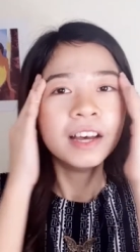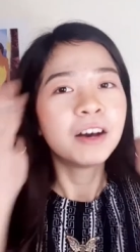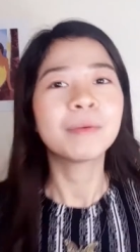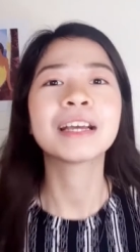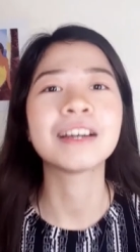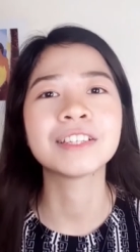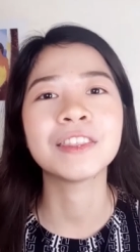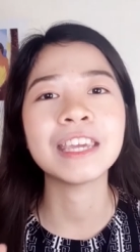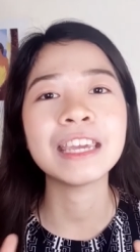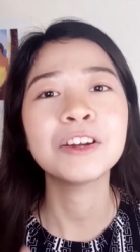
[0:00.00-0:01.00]
oh my gosh,
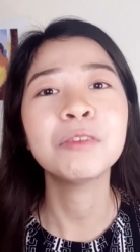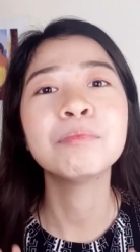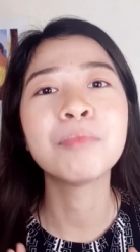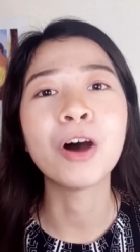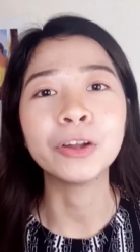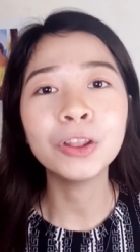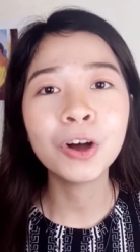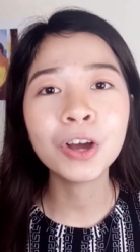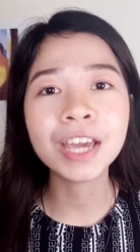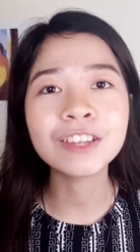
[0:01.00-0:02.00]
the inner
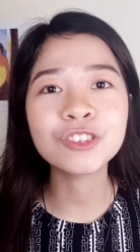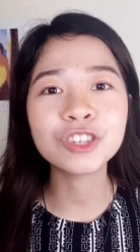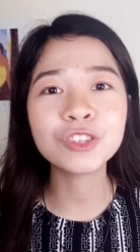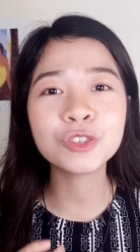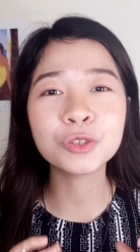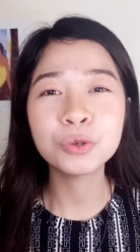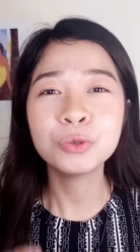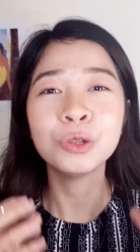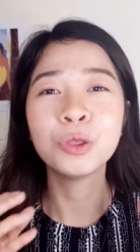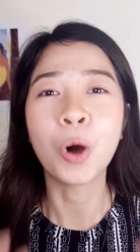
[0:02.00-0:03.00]
monologue is just
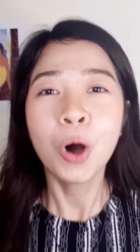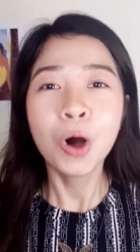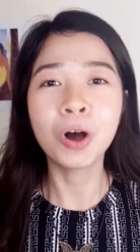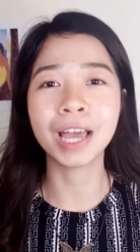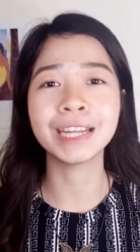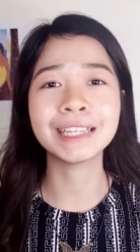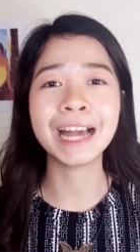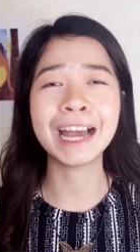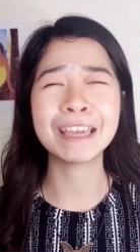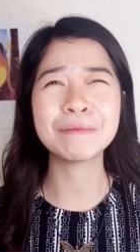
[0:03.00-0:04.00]
too long and at
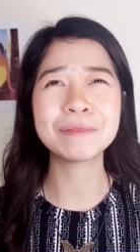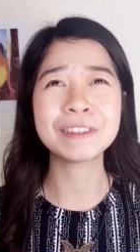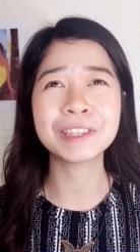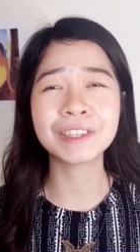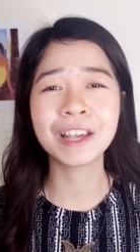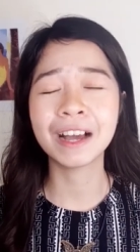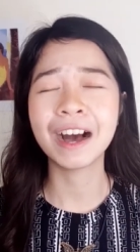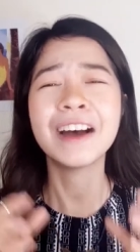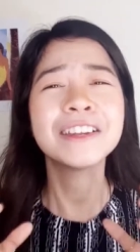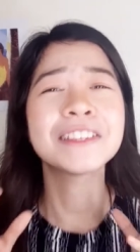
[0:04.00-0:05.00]
times
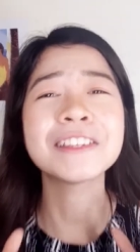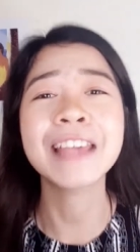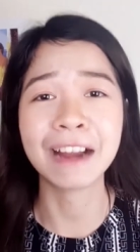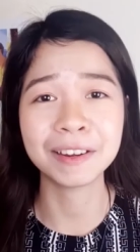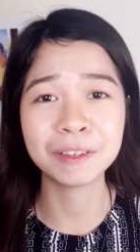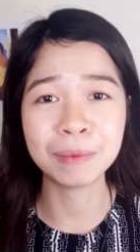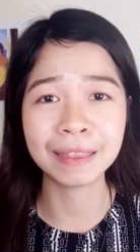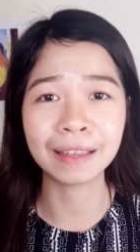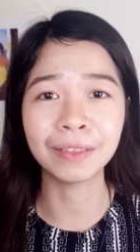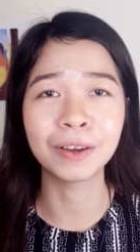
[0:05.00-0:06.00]
unnecessary to be
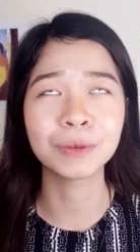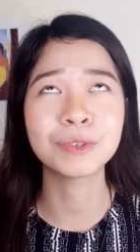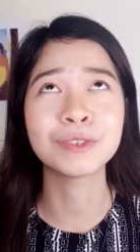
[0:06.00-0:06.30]
that long. It was